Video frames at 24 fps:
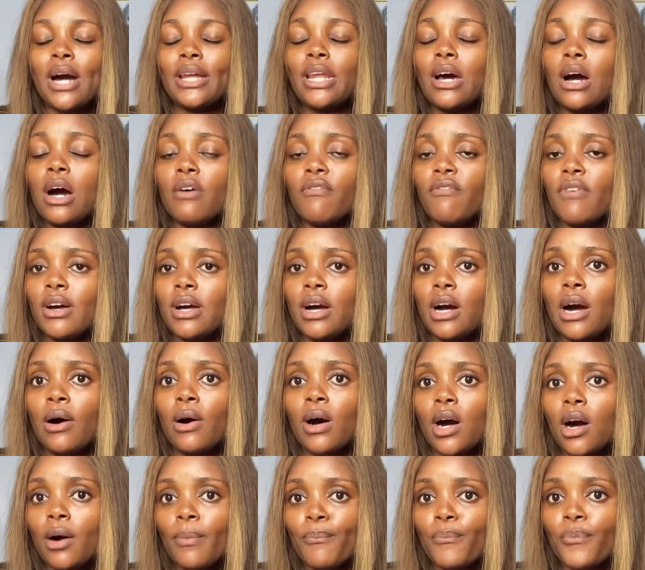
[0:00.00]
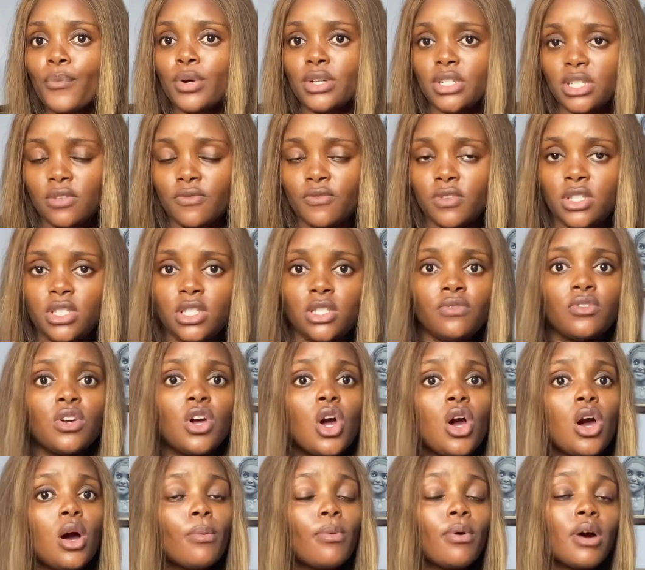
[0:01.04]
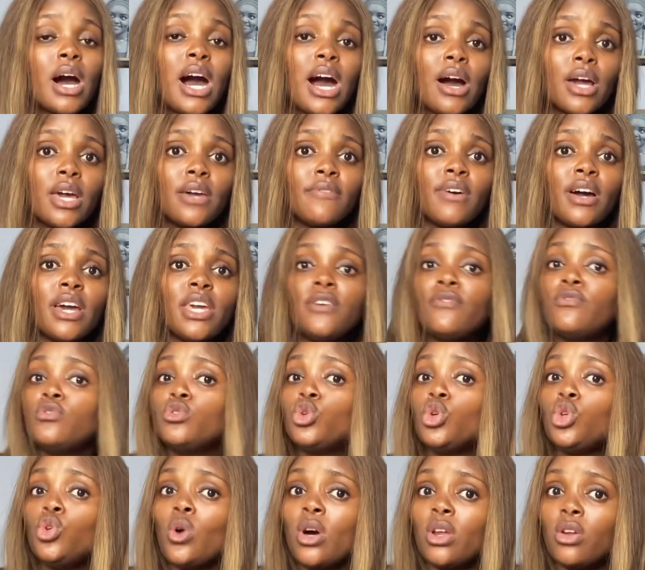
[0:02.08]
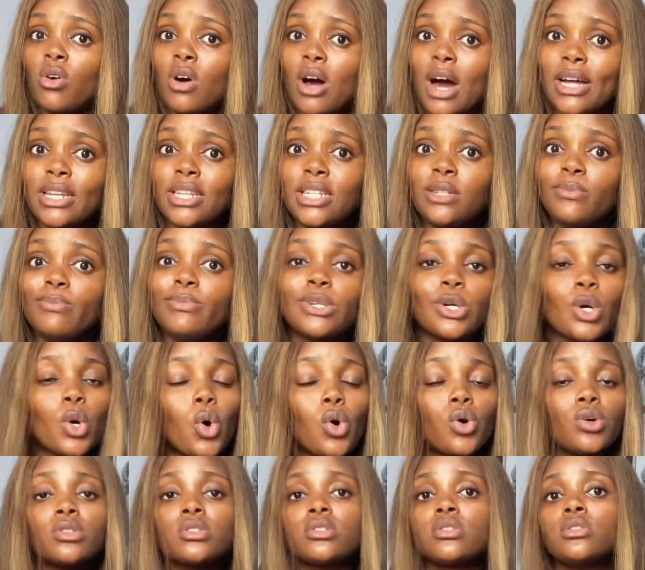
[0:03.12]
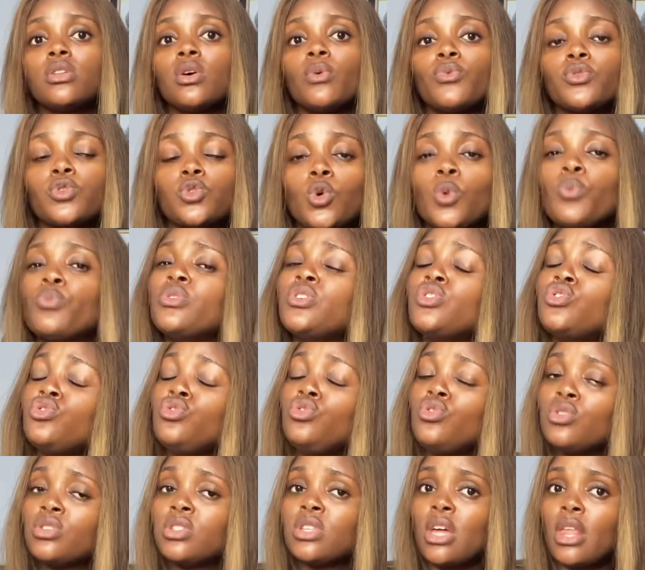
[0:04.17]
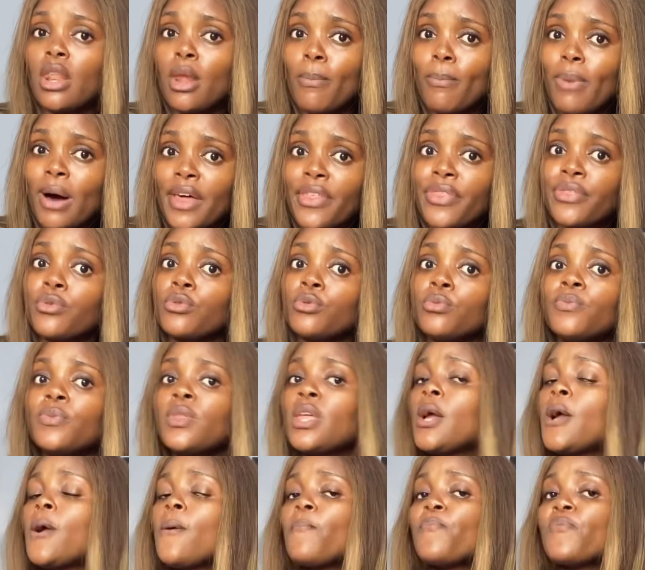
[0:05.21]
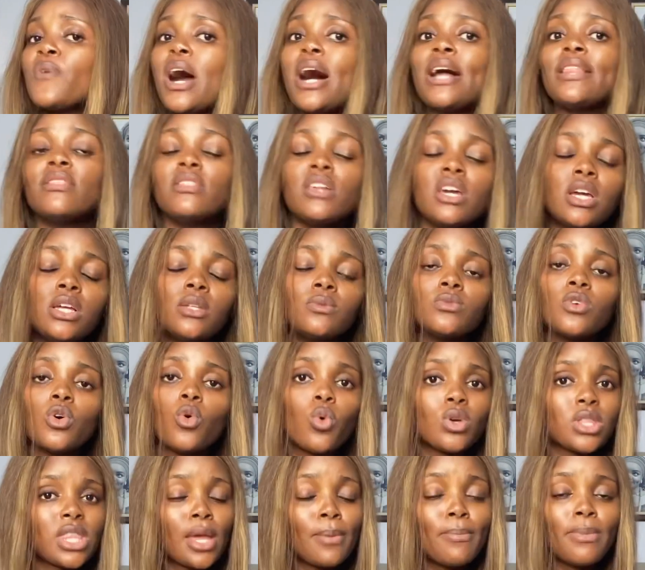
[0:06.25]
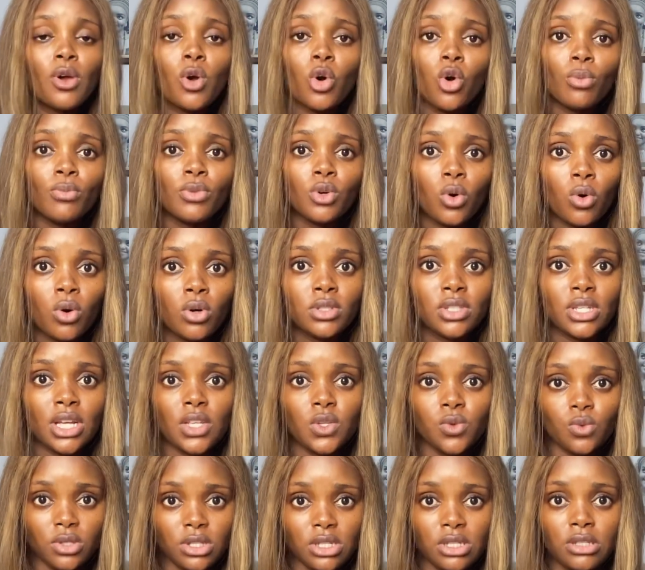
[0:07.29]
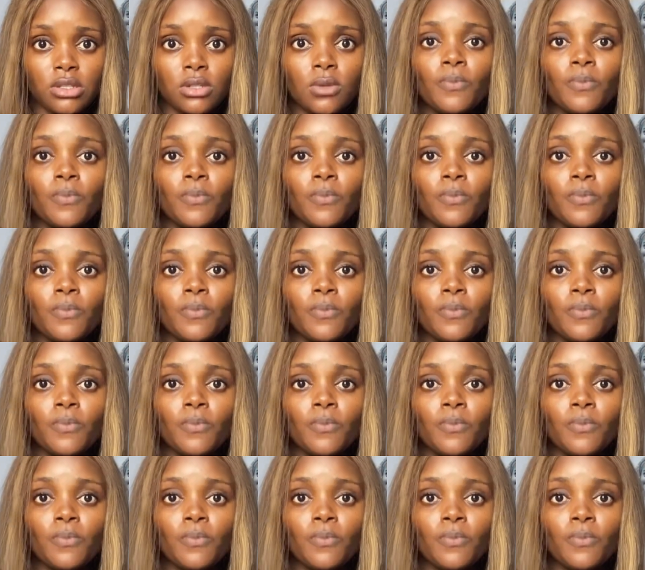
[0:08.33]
our preservative. Well, however, even though you are not adding, because the soap is used in the bathroom and then water may come in contact with it,